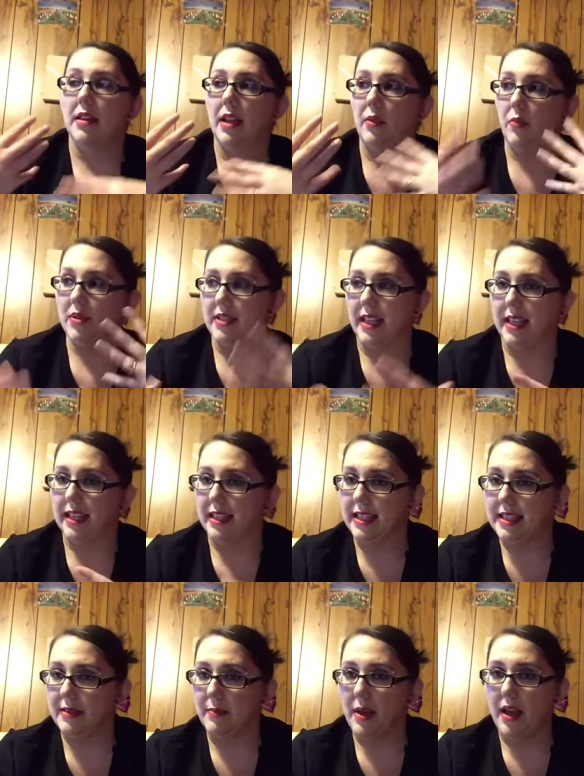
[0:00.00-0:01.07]
It was again
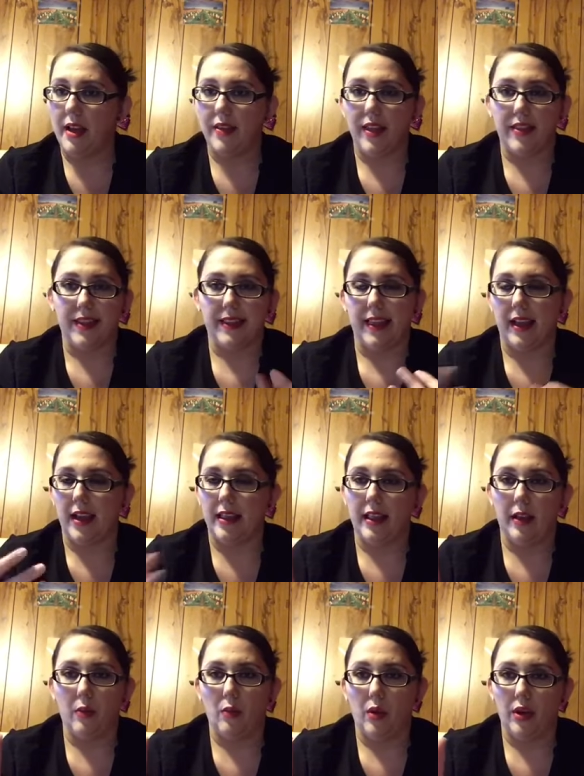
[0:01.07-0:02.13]
this month. I think they got
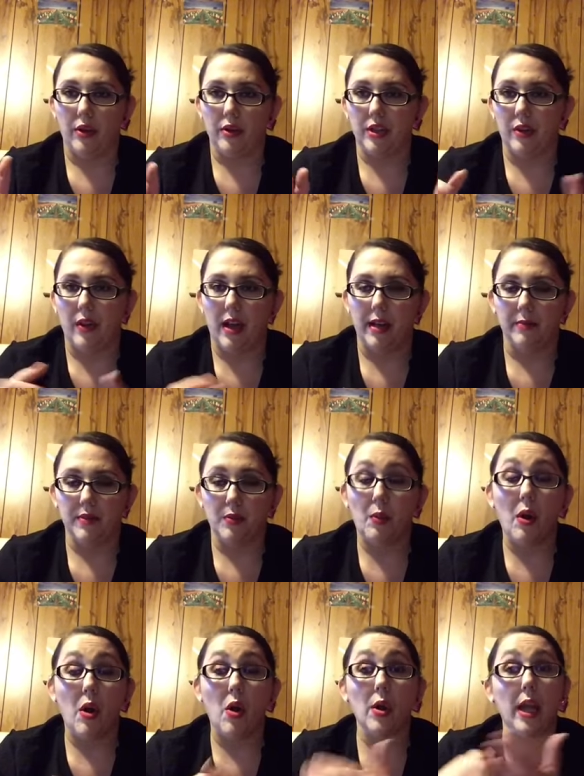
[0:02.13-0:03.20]
like one or two items
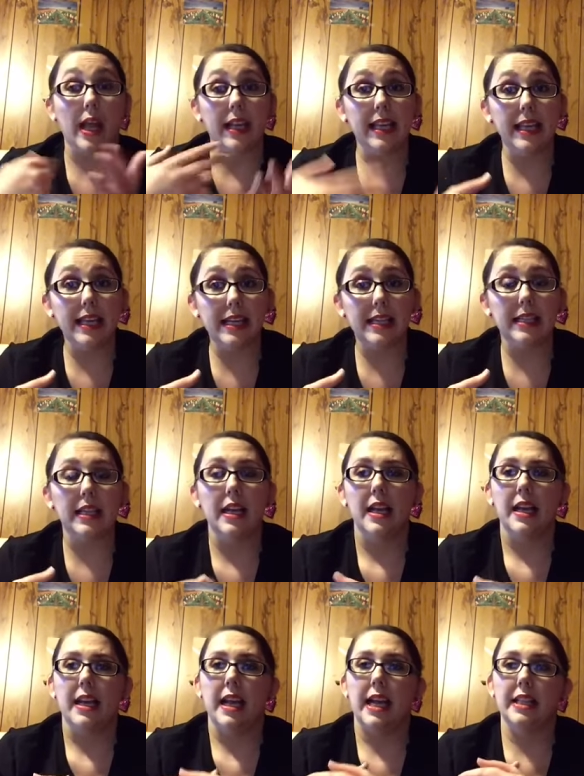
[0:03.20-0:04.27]
wrong again
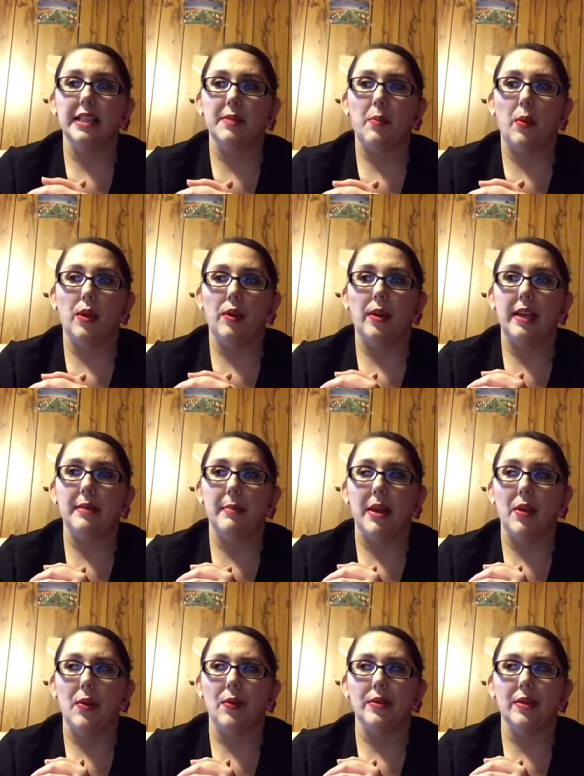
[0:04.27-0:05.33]
in the spoiler
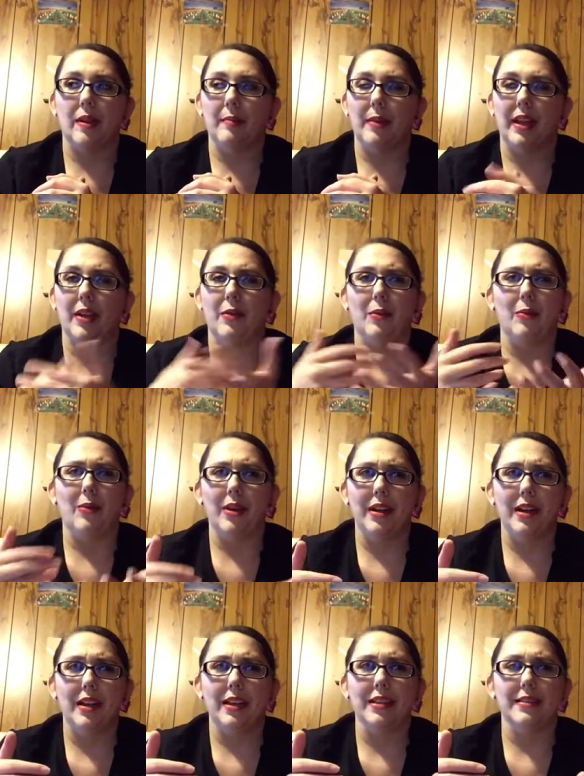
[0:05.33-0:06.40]
email. So I'm like,
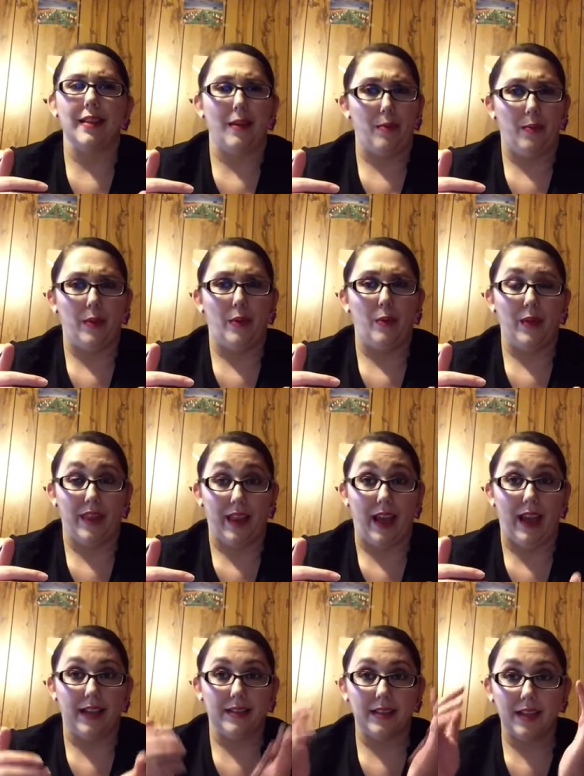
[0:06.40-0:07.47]
what is up with
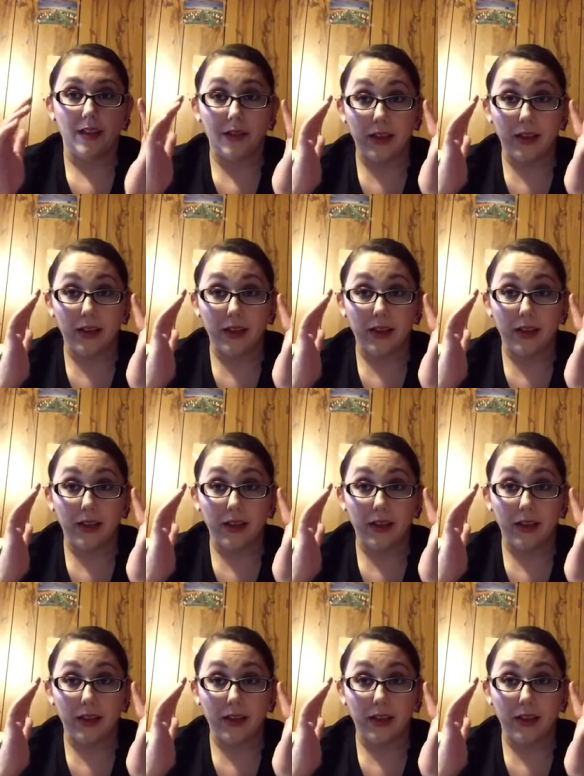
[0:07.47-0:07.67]
that?